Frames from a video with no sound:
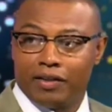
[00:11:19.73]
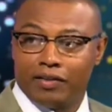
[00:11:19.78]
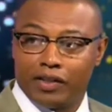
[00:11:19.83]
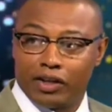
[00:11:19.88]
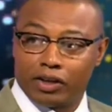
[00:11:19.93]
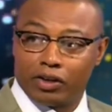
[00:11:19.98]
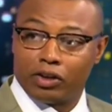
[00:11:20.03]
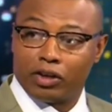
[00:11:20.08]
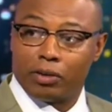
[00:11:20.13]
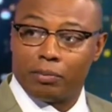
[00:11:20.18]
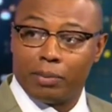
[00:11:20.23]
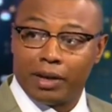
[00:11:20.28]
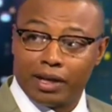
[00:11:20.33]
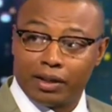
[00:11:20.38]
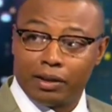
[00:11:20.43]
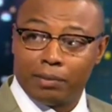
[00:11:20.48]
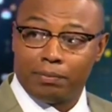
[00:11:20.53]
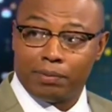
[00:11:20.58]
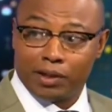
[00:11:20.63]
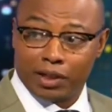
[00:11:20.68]
they're going to
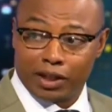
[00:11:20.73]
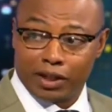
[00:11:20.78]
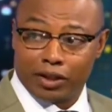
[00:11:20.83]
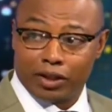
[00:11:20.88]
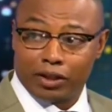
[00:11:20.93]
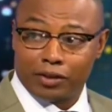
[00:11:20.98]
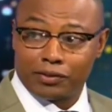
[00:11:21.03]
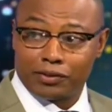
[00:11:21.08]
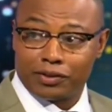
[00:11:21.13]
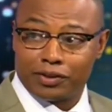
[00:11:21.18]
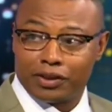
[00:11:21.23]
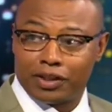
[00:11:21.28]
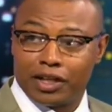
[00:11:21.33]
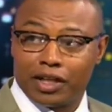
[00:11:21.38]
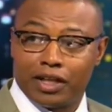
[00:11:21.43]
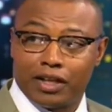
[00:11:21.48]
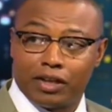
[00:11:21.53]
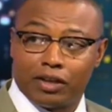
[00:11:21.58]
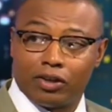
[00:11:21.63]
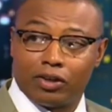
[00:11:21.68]
make the playoffs,
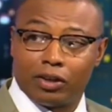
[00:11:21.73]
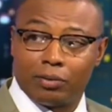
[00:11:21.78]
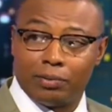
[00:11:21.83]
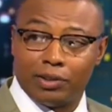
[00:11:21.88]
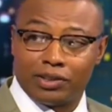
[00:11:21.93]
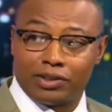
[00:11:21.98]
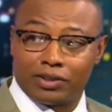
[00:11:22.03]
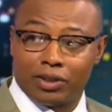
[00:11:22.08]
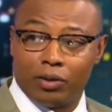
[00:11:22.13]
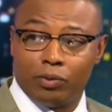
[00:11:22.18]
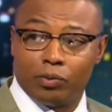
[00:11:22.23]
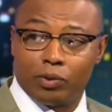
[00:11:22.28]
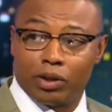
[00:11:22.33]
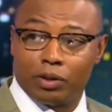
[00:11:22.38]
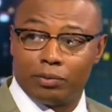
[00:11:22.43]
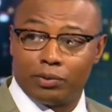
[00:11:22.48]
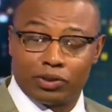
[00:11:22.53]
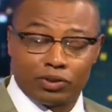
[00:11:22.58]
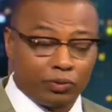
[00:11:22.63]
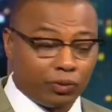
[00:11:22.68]
and they're going to be
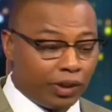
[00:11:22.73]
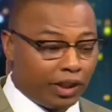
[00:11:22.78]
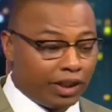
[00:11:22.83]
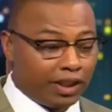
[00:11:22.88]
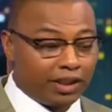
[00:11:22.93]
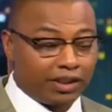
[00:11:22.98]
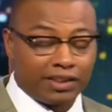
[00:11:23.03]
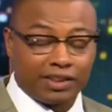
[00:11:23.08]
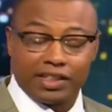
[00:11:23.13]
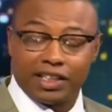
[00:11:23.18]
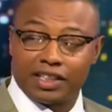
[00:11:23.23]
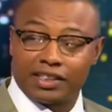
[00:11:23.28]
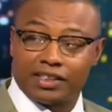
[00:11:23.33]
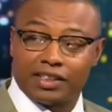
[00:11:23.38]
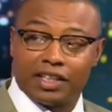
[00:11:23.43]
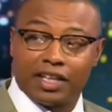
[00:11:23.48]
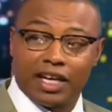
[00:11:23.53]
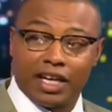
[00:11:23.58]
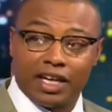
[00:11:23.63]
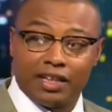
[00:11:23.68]
somewhere between the
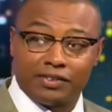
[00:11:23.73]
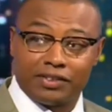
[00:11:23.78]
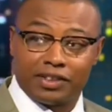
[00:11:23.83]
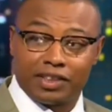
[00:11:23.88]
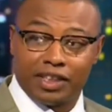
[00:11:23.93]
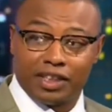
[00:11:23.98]
6th and the 8th